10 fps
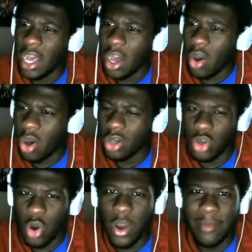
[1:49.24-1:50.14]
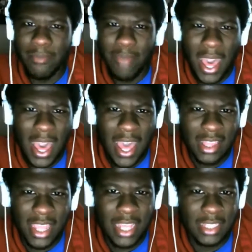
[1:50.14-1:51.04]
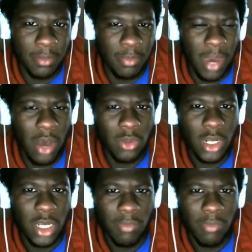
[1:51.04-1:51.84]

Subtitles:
ongoing bad things about